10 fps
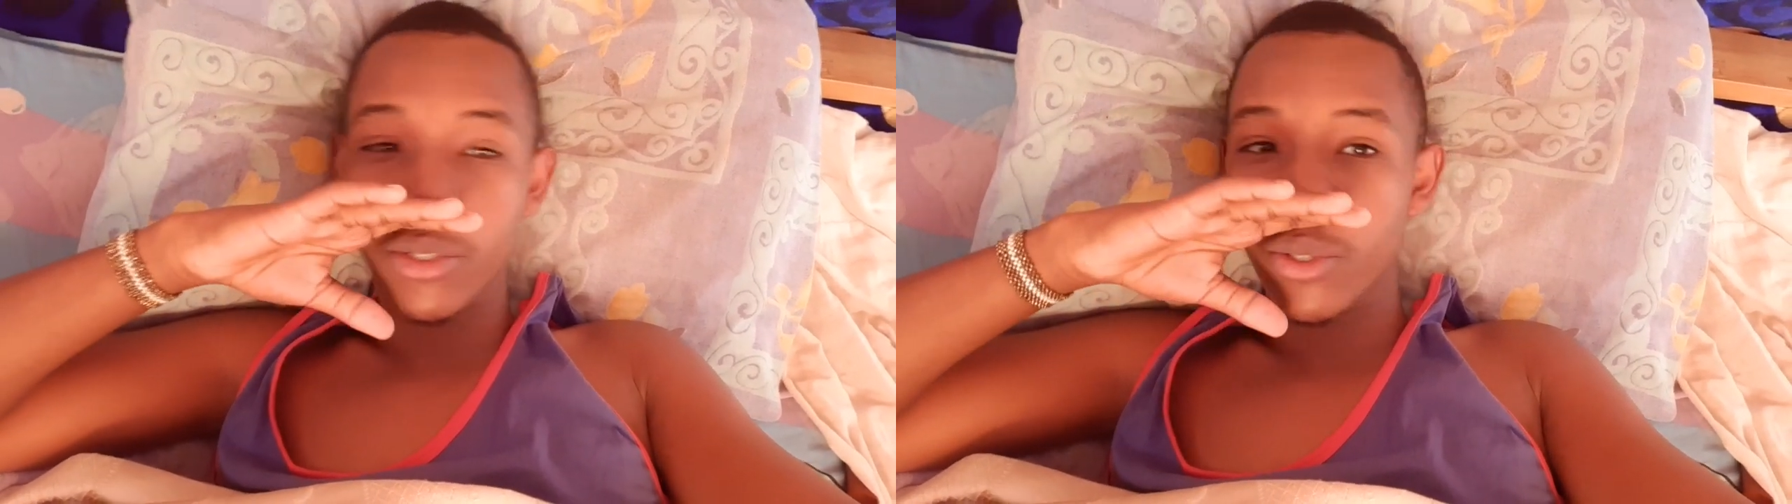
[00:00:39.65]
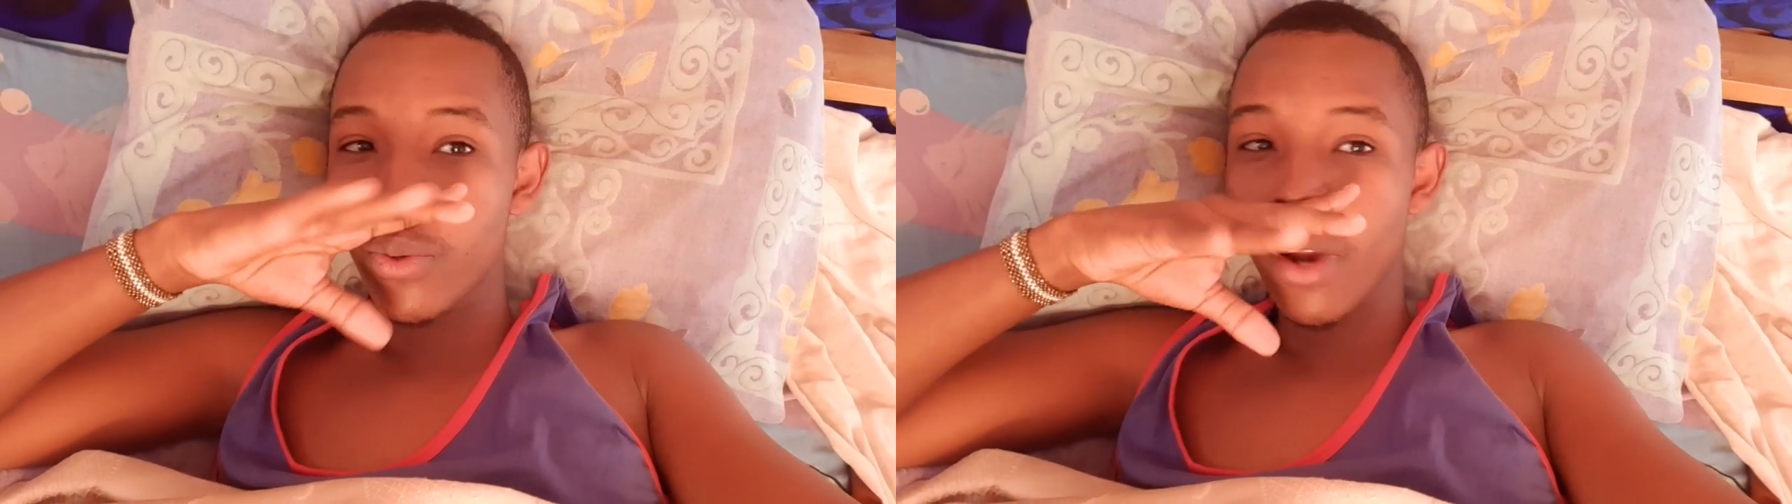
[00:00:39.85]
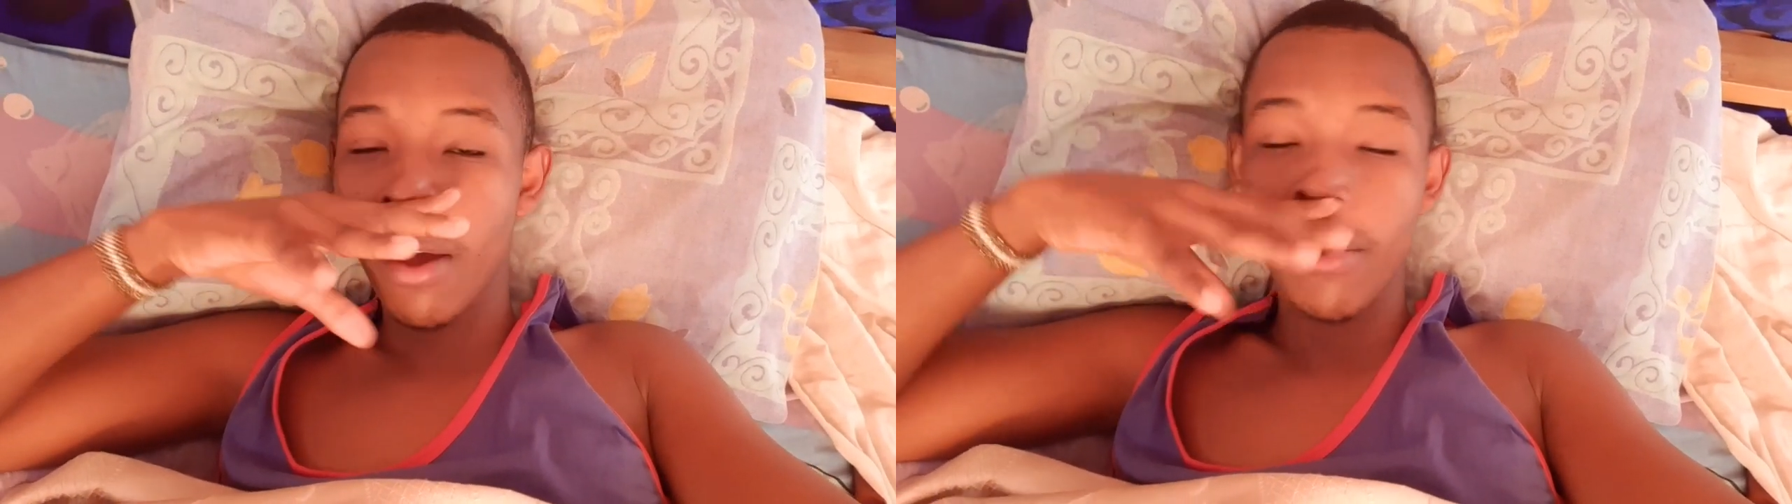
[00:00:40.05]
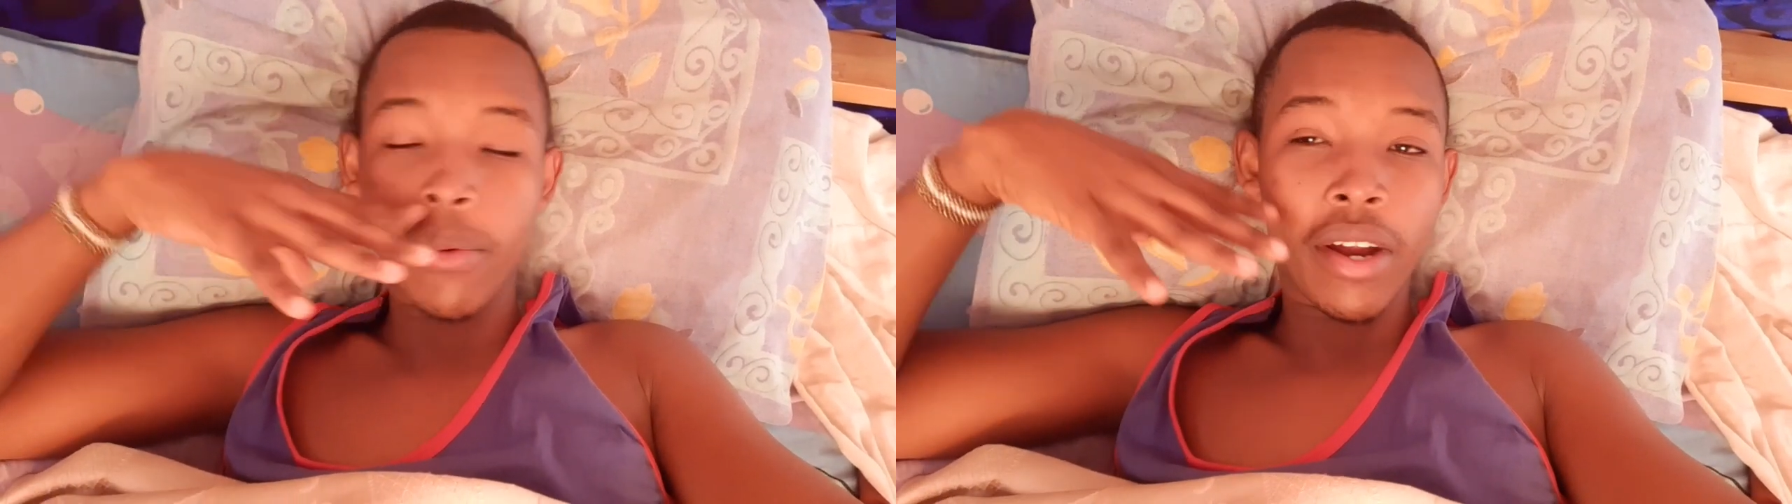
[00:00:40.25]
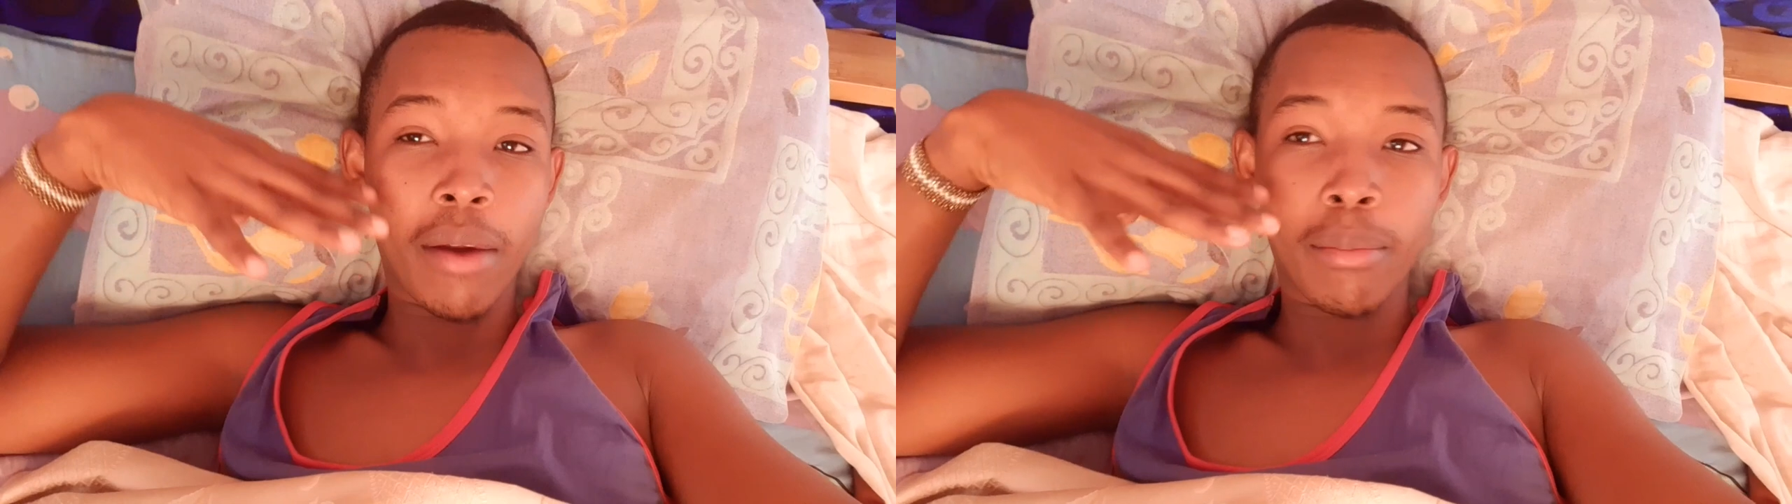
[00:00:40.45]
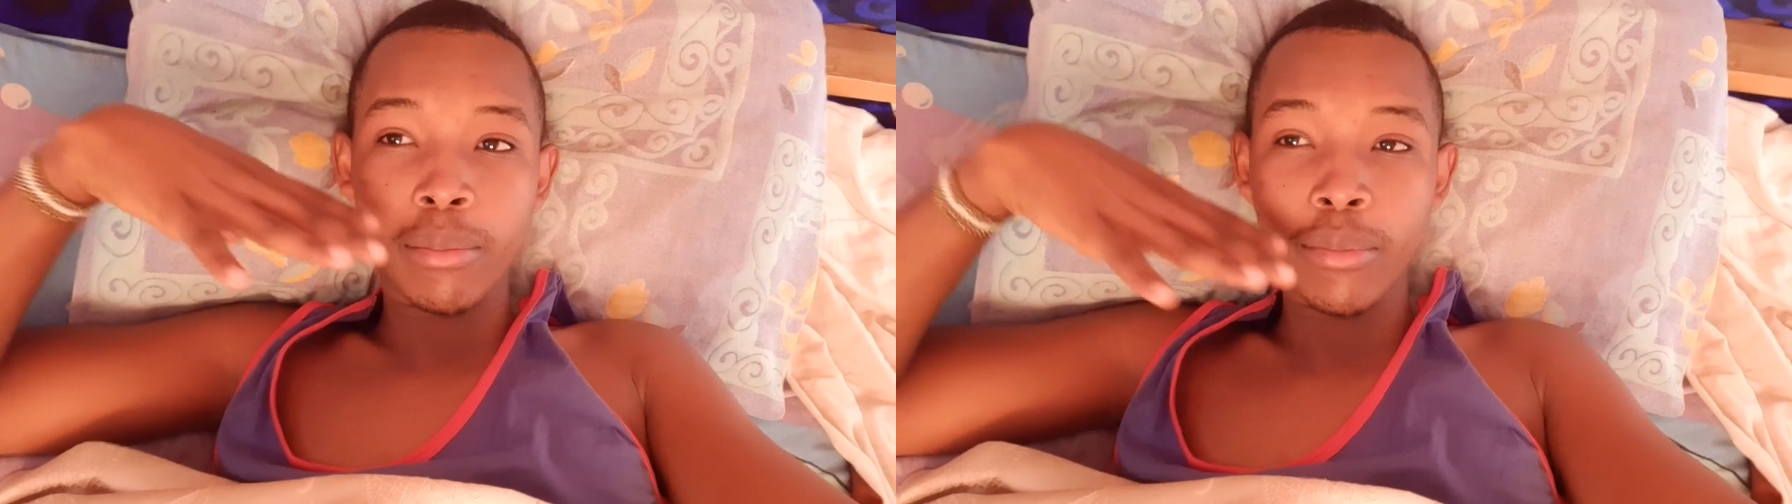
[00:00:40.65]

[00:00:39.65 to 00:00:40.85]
show you what I